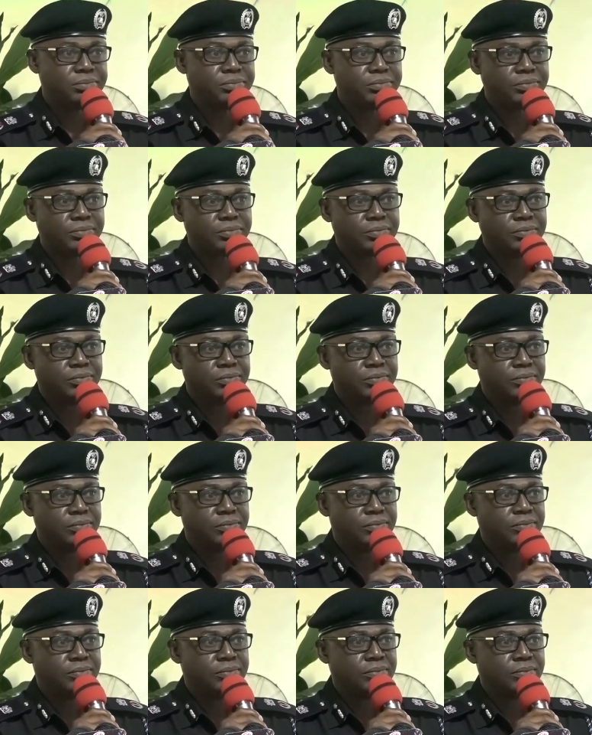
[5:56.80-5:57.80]

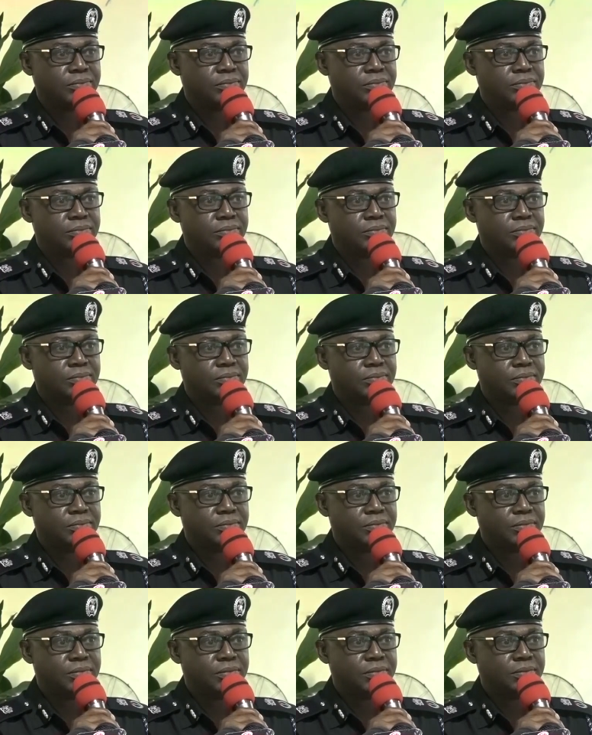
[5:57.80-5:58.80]

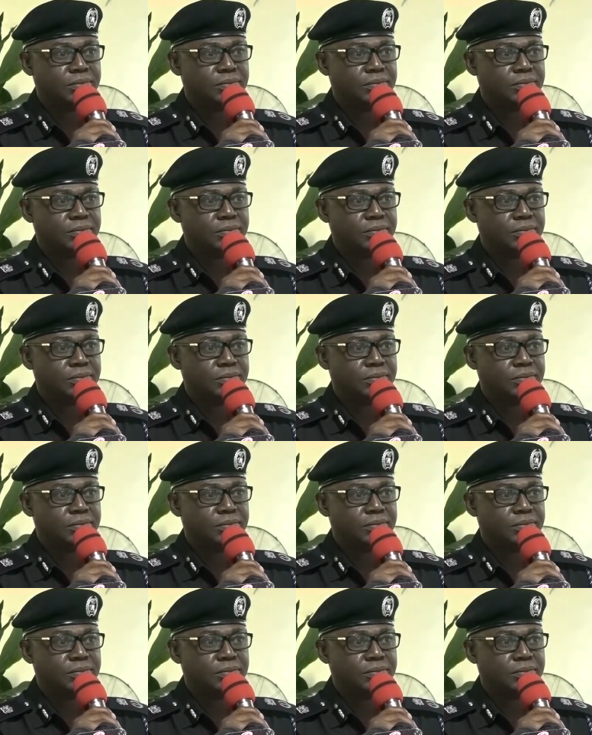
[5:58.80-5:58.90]
(silence)